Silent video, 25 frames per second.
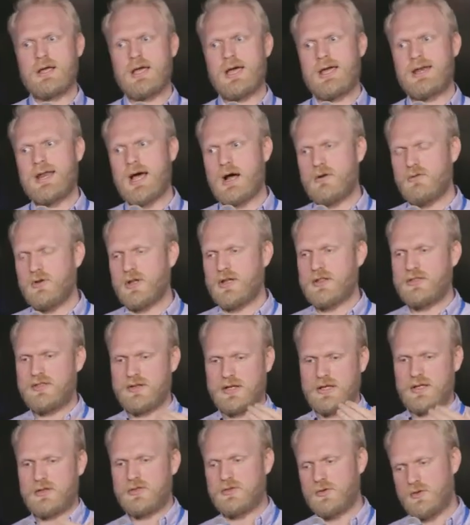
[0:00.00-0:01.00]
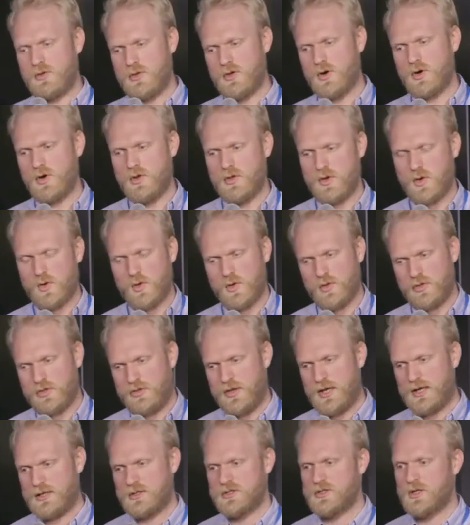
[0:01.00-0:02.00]
and not really thinking through the, the whole
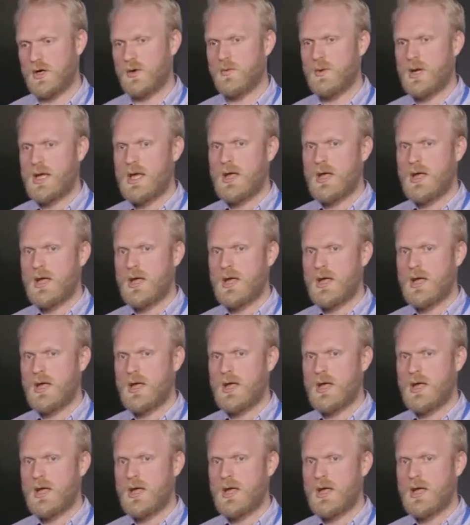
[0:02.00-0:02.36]
thing. So